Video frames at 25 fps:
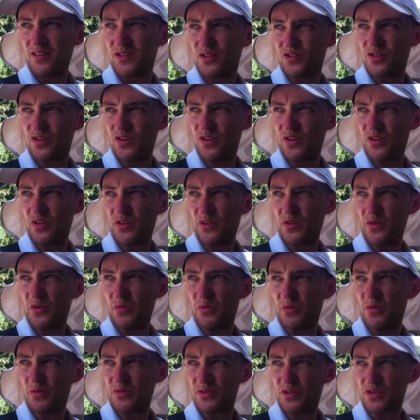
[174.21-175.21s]

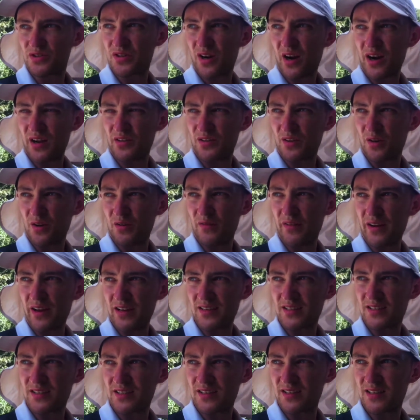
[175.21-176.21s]
to try and do
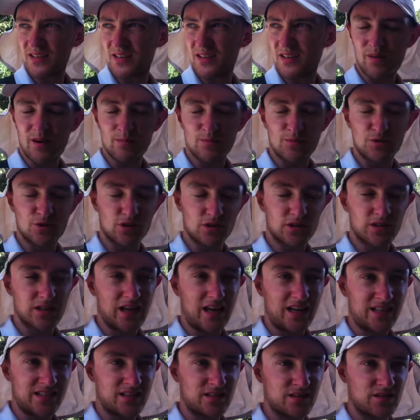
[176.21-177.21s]
this. I'm just
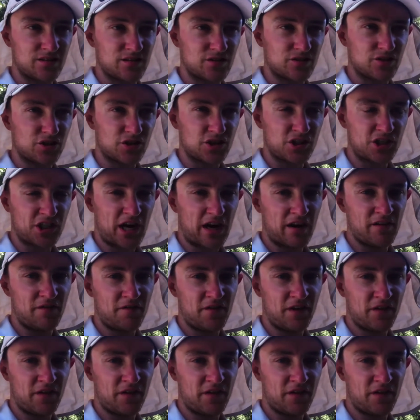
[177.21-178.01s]
shy of